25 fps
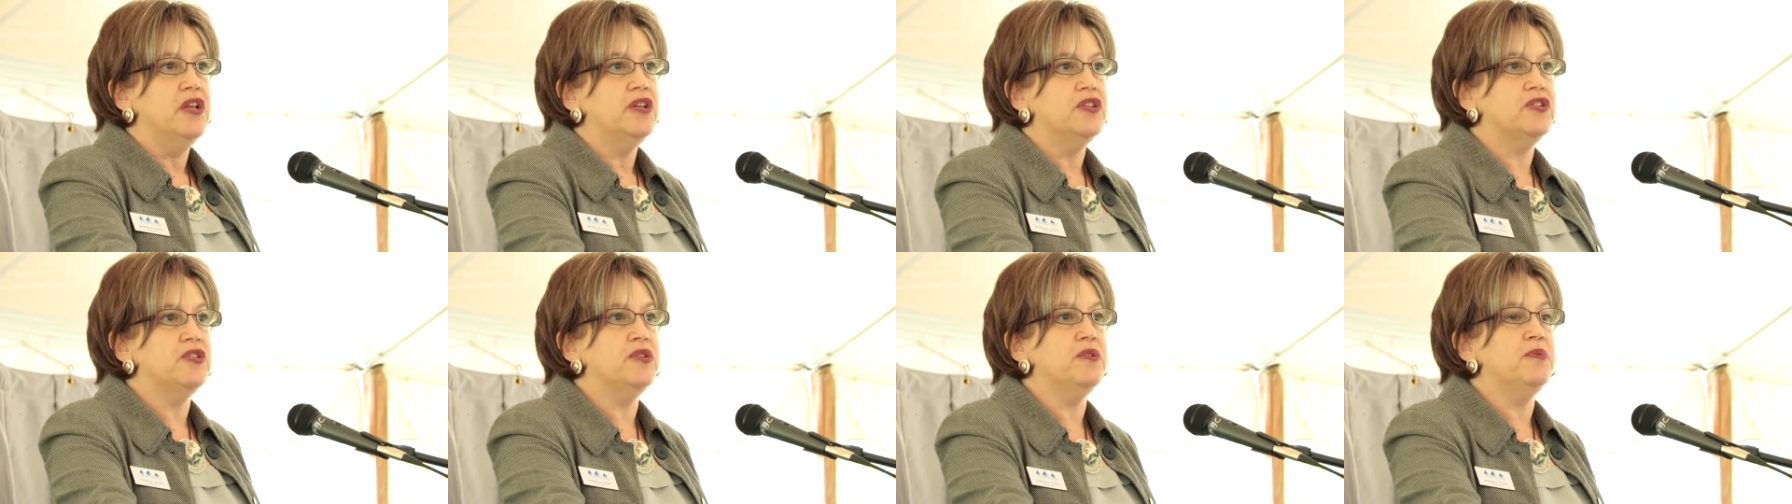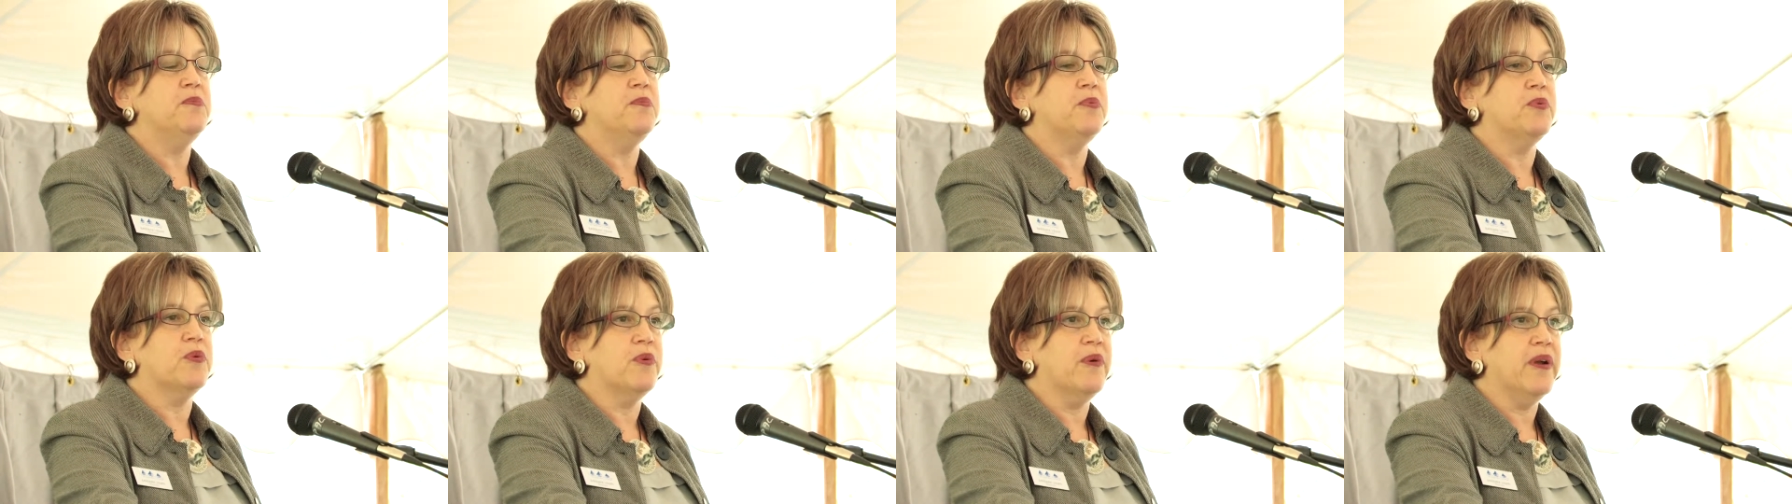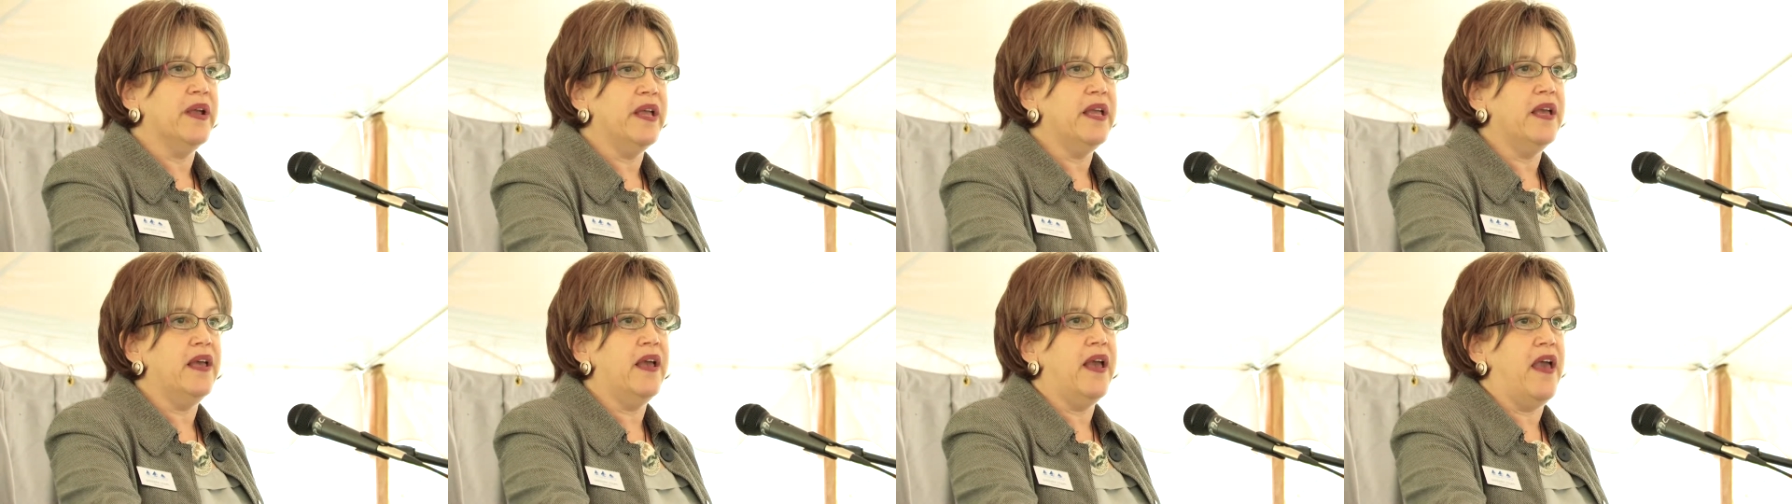to
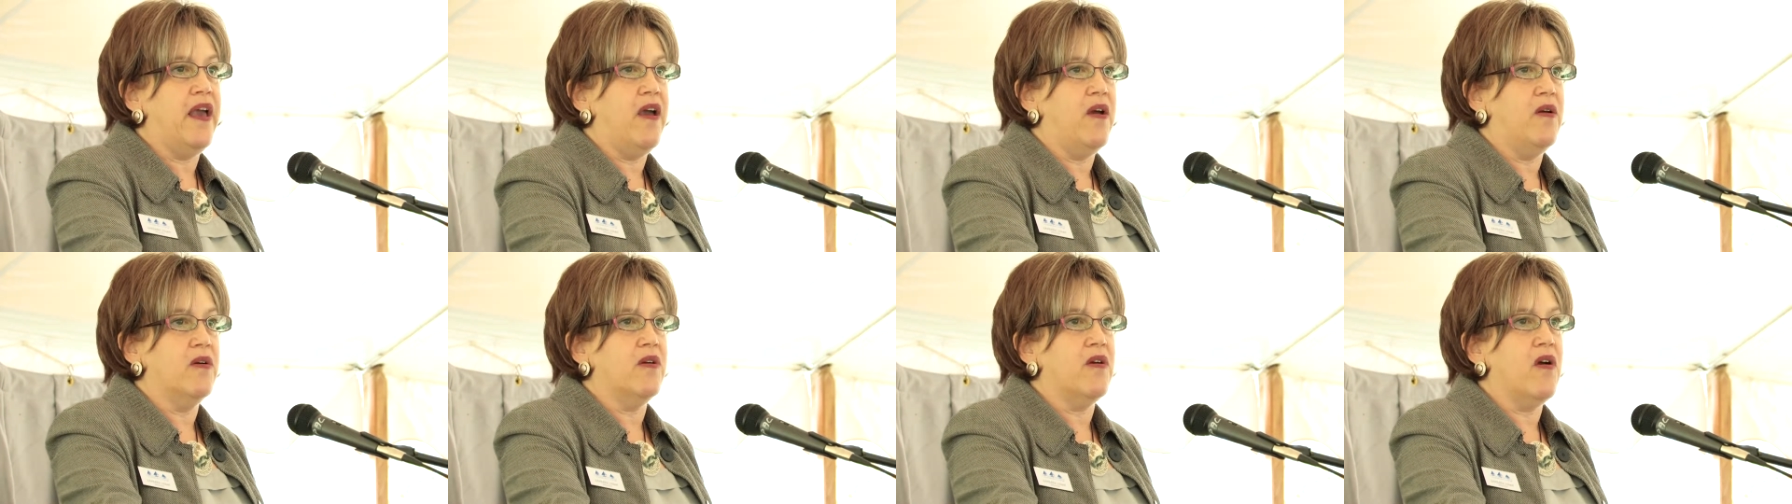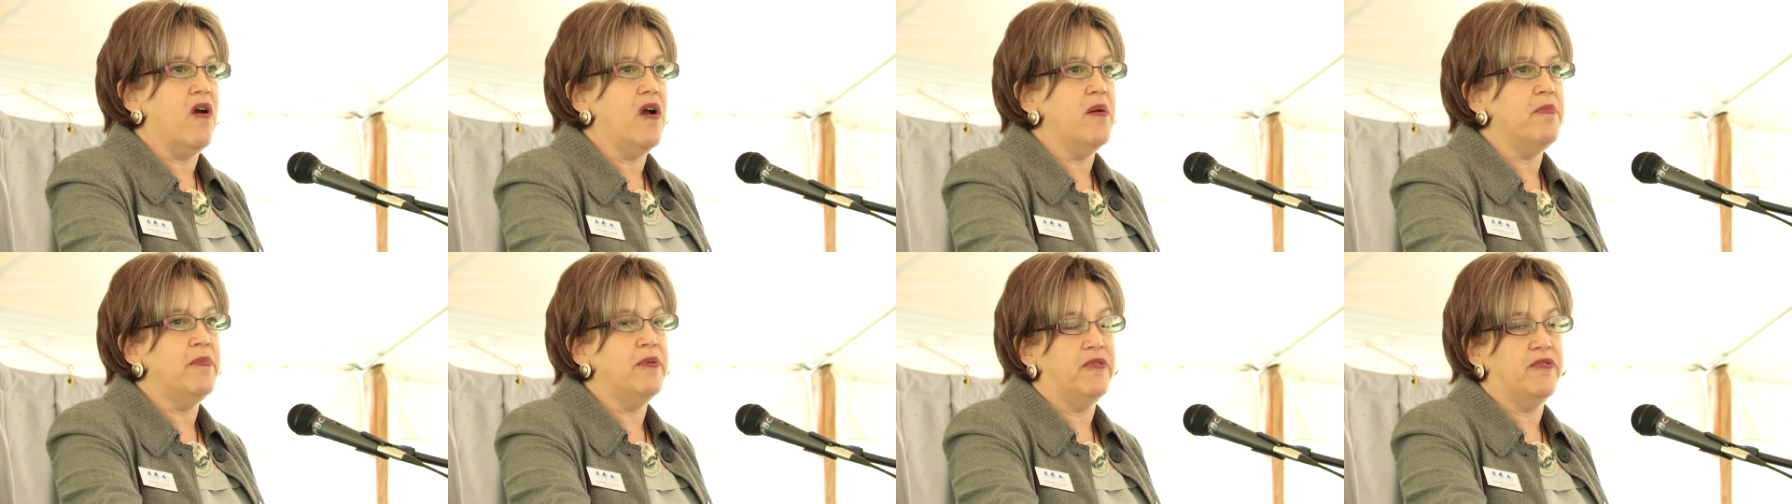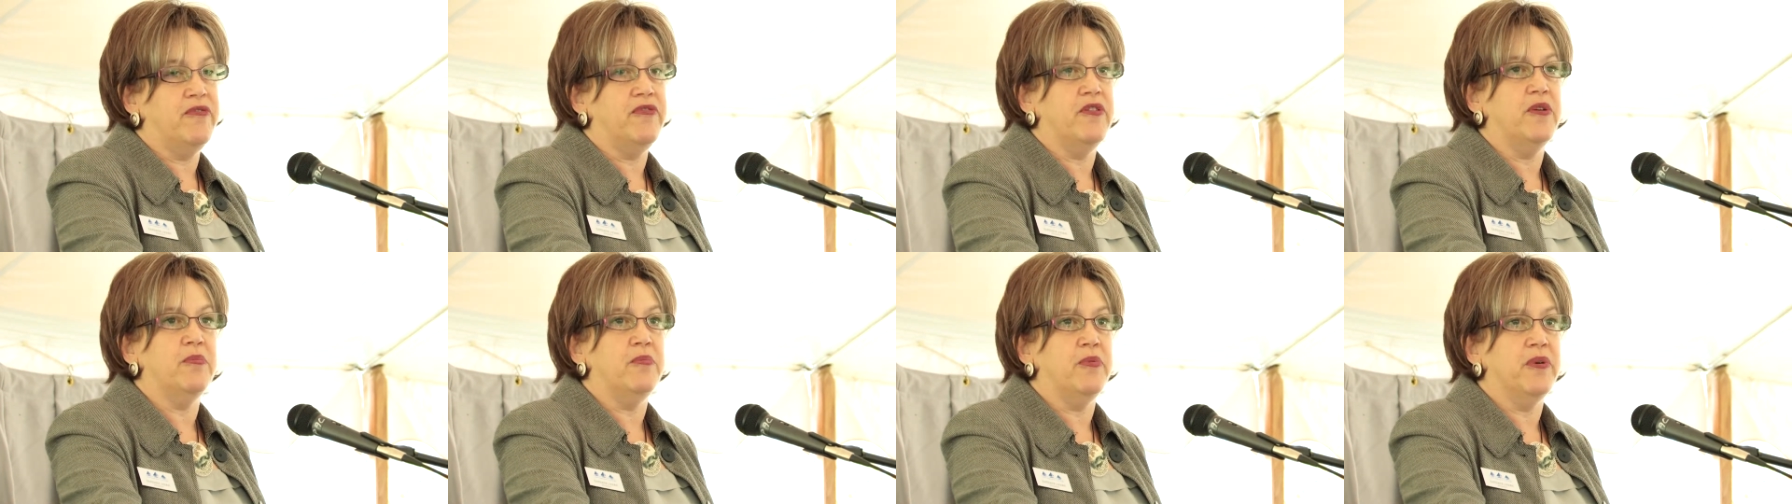bring our carbon
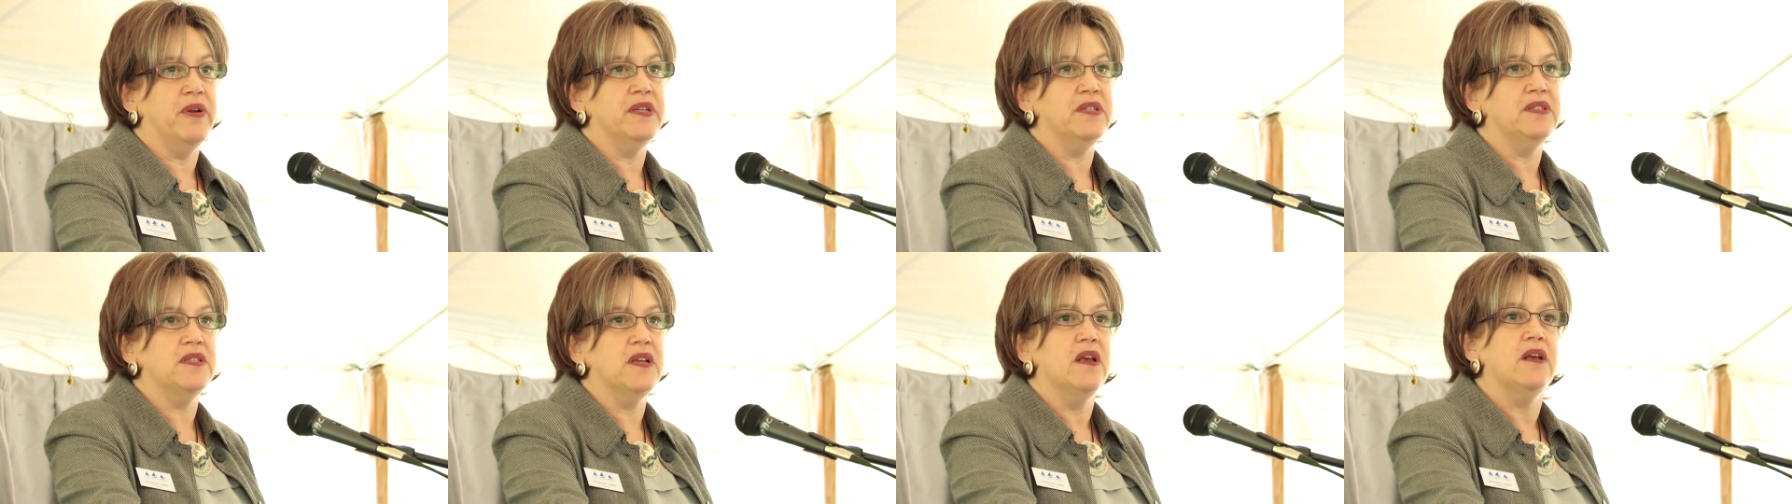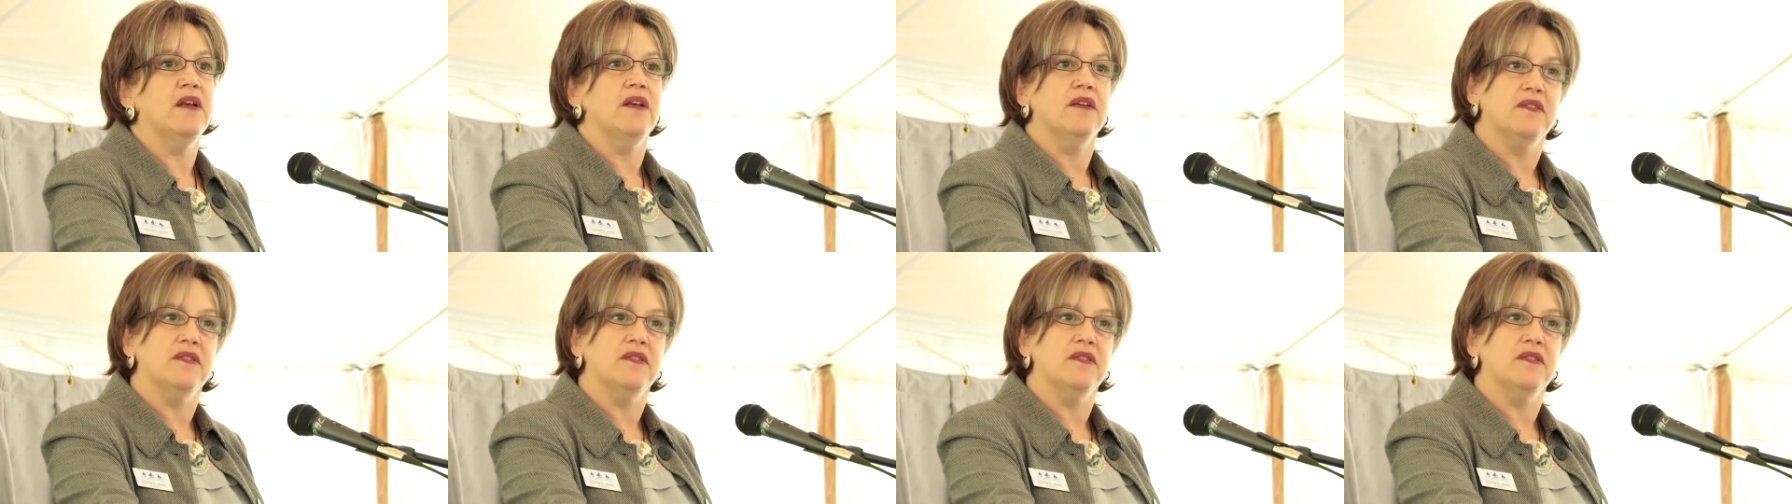footprint